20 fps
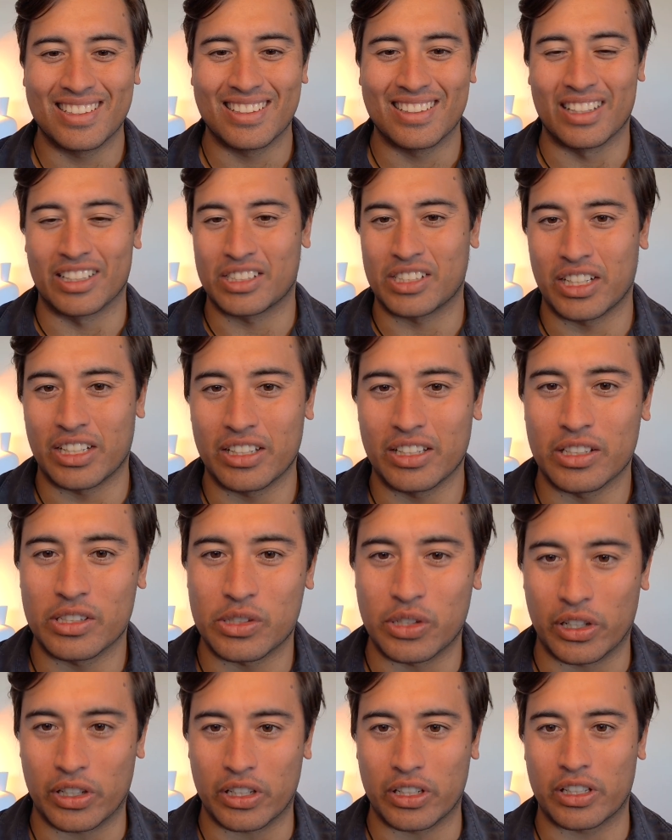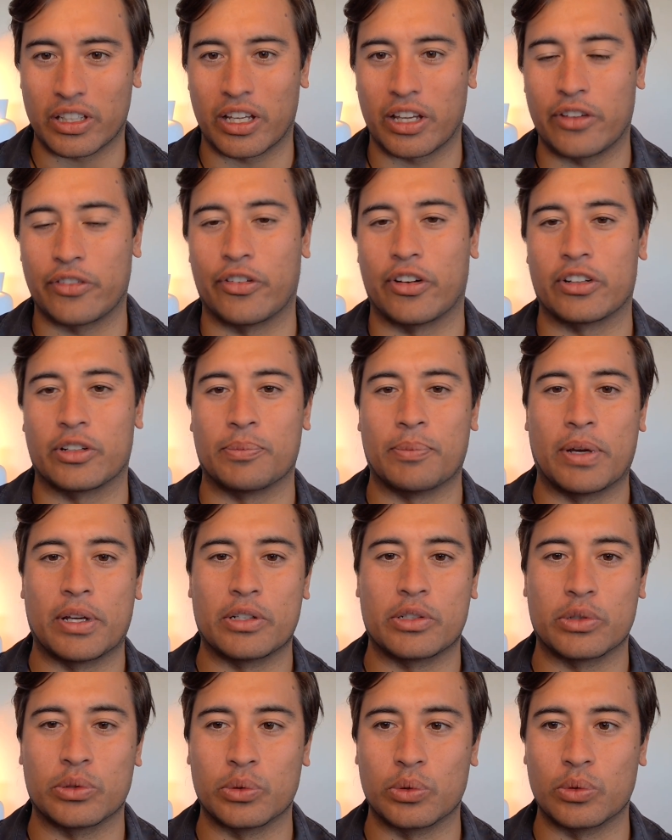Let's get into the second key
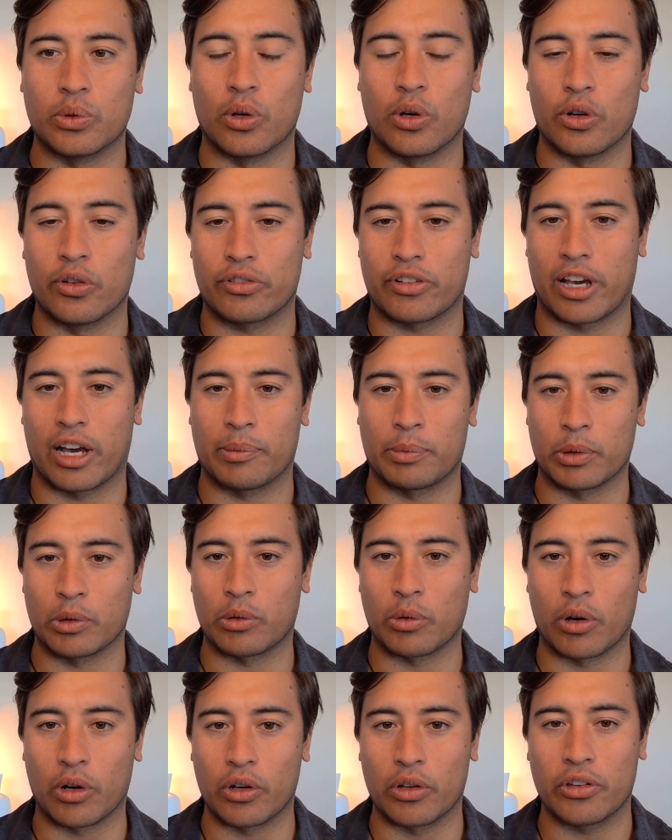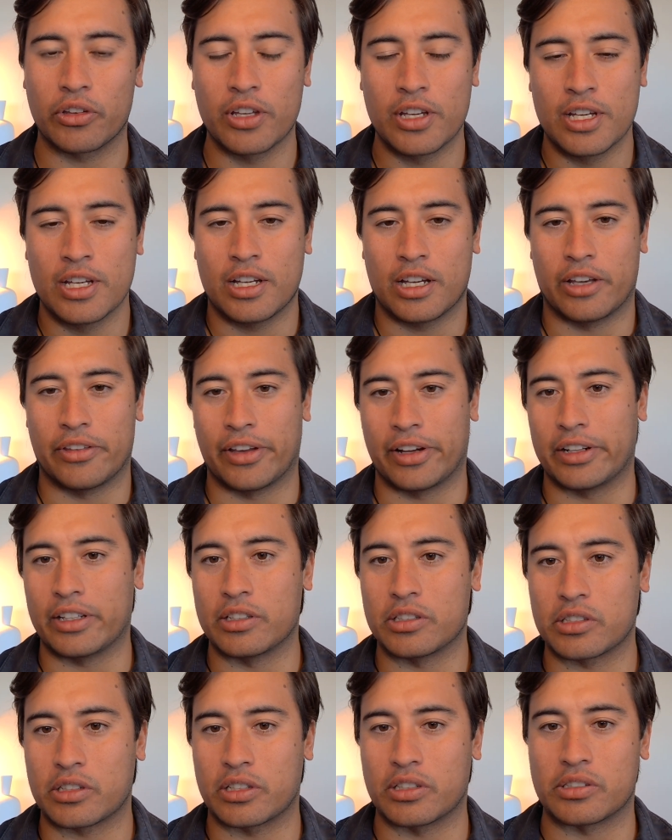fundamental of capital growth, and that
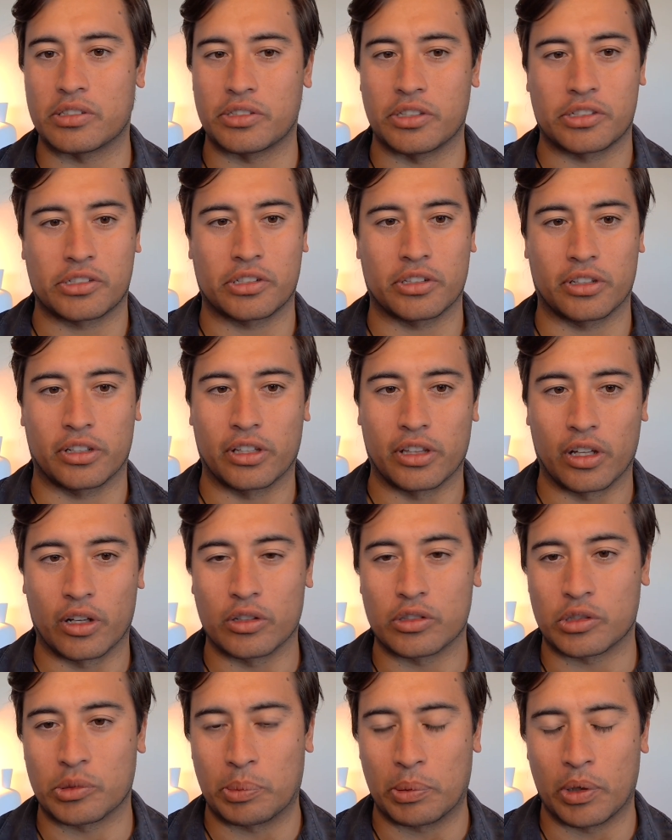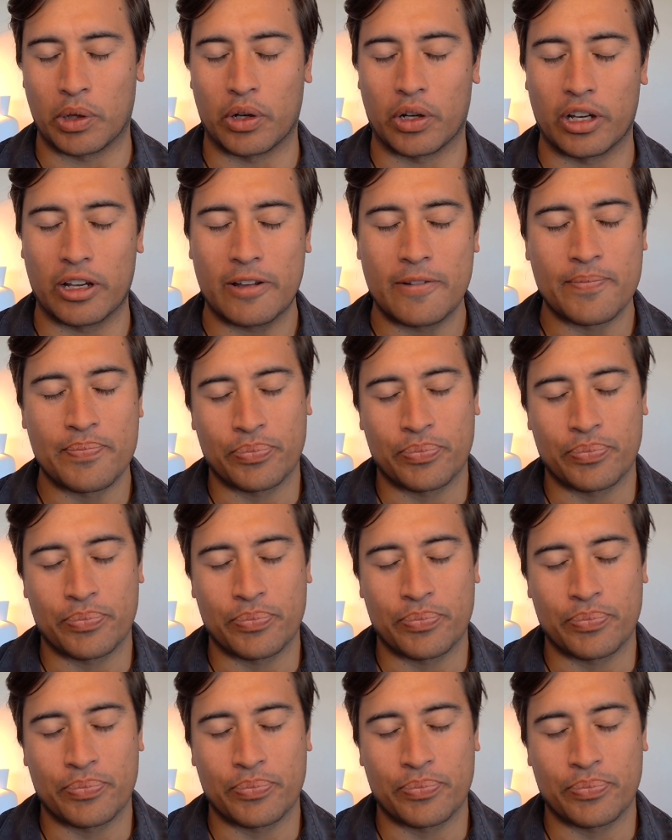is consistently low supply.